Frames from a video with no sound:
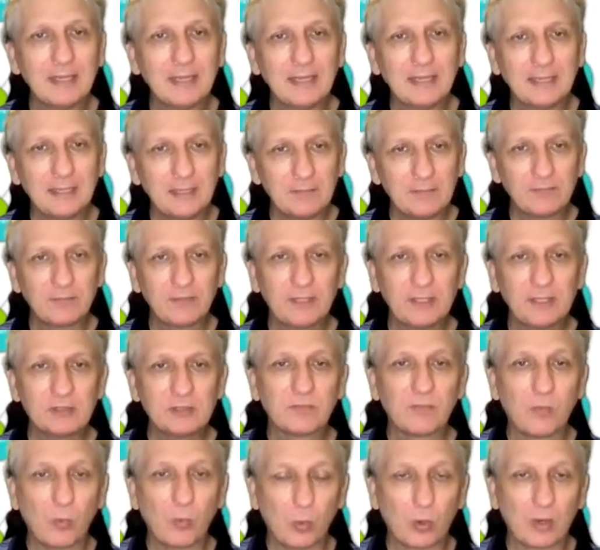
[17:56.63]
if these
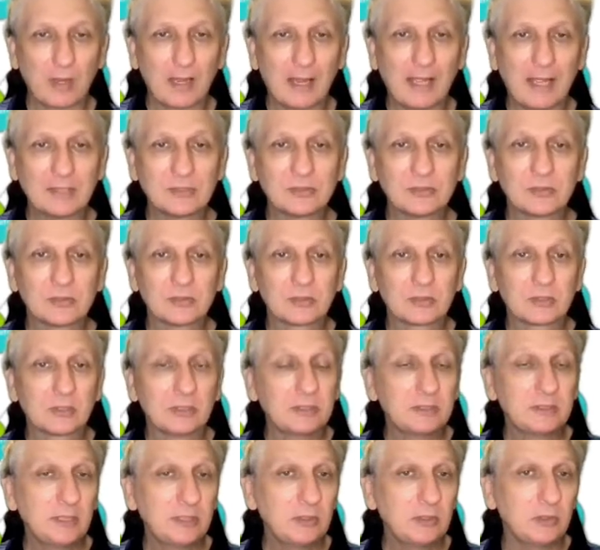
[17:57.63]
forecasts
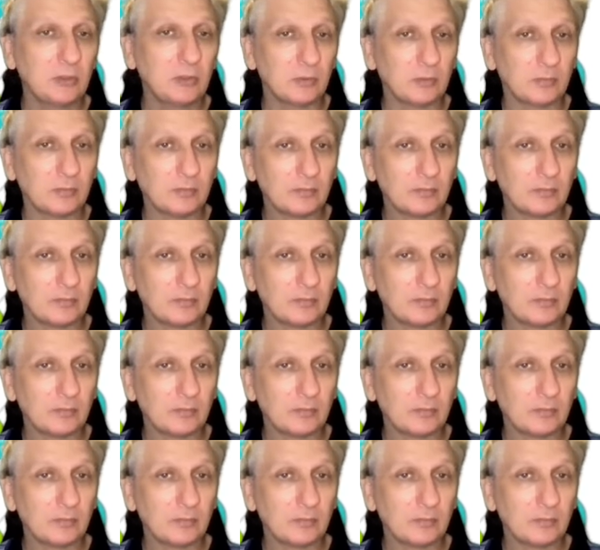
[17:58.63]
continue.